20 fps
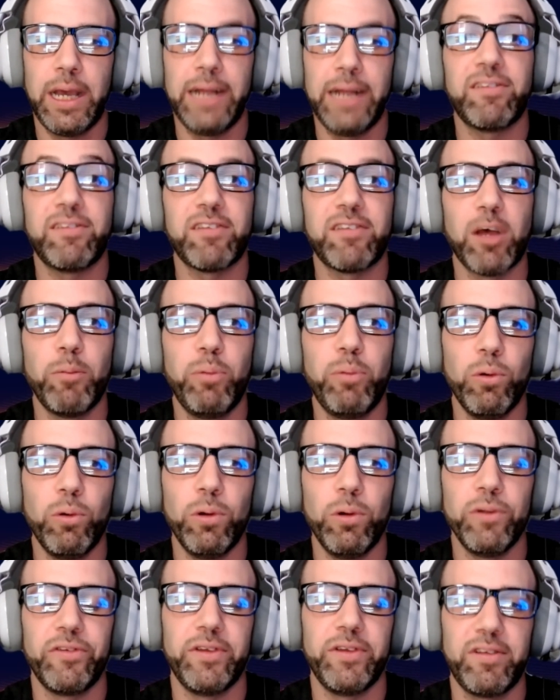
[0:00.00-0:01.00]
sub
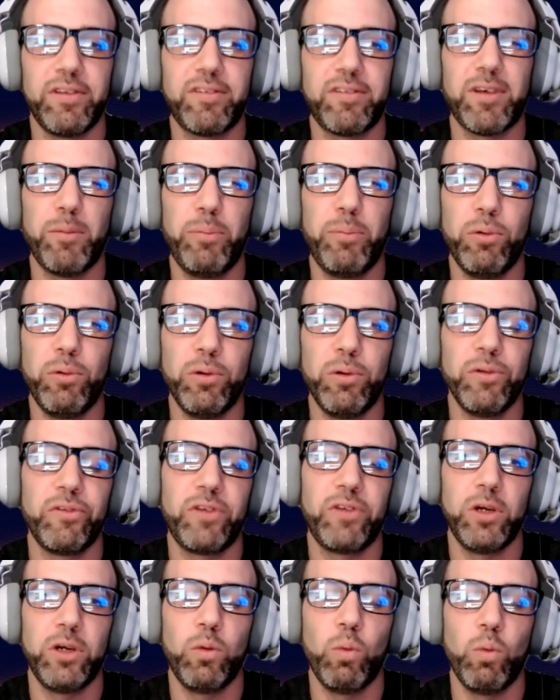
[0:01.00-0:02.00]
pools, and the sub
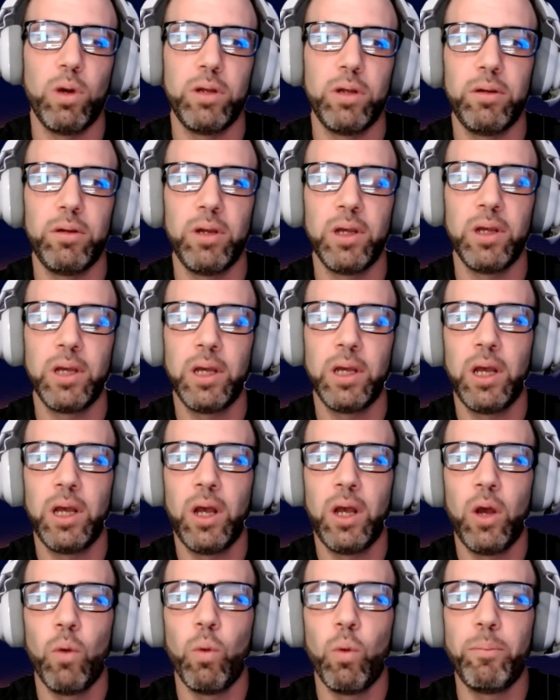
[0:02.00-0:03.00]
pools,
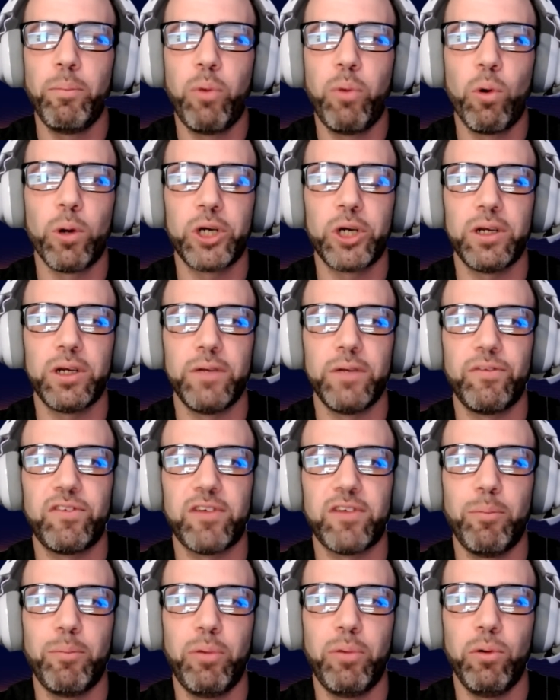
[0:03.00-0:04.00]
one portion of
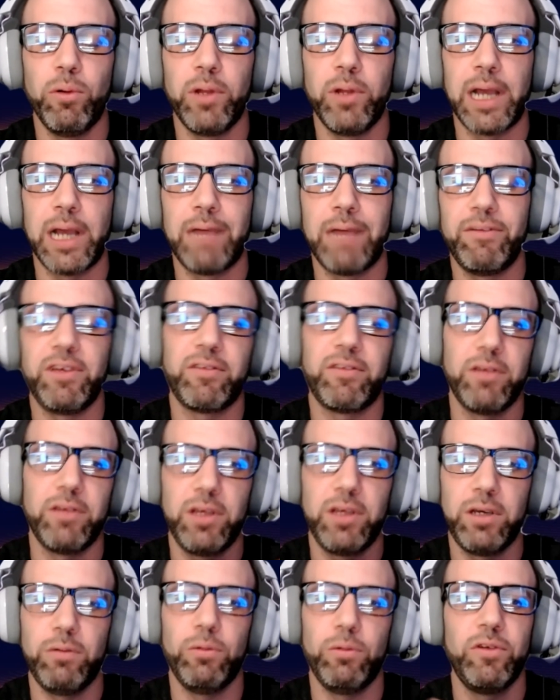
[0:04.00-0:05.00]
sub pooling,
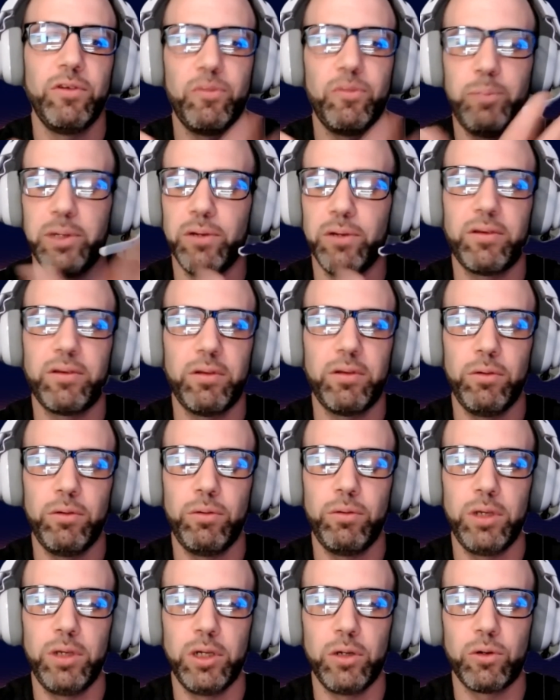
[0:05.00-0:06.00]
obviously it was built
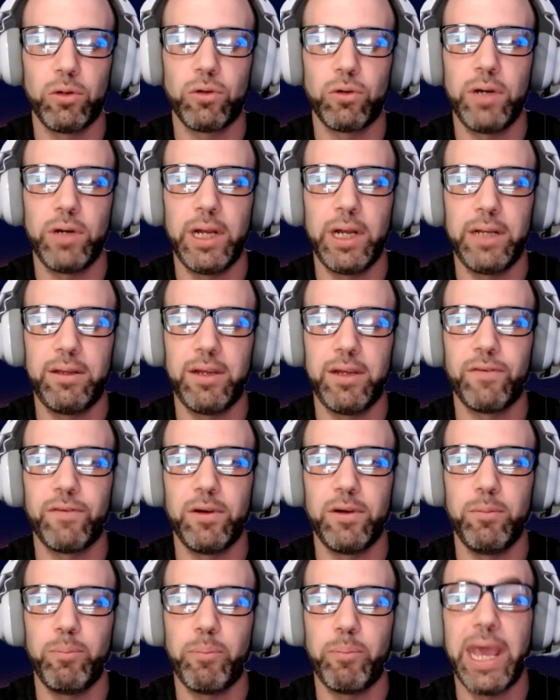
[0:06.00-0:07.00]
to create
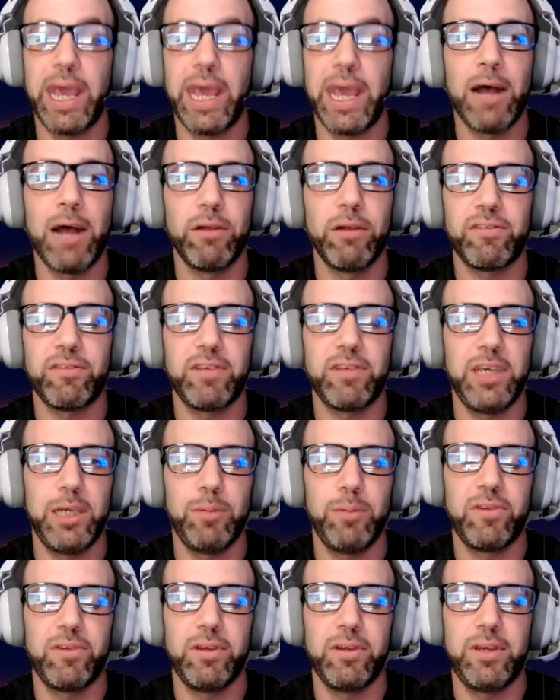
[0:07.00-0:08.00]
different payout
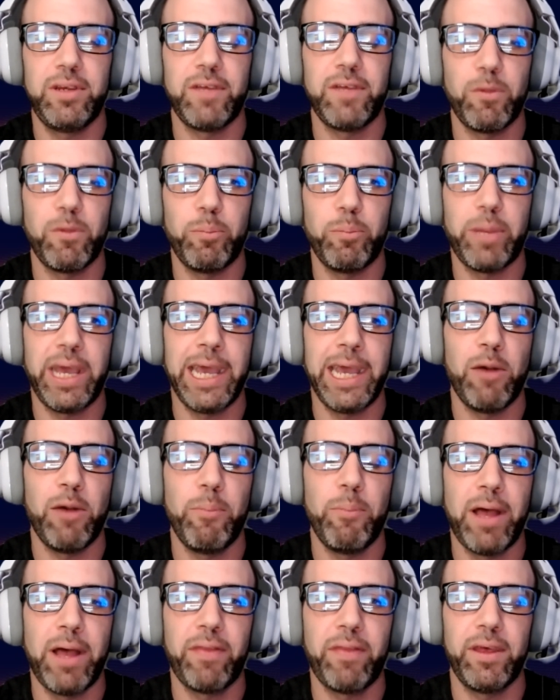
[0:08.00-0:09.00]
schemes and different
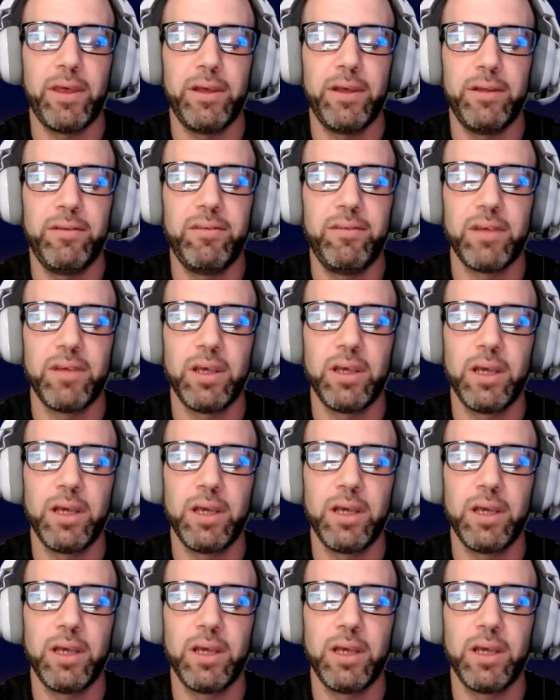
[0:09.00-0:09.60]
payout methods.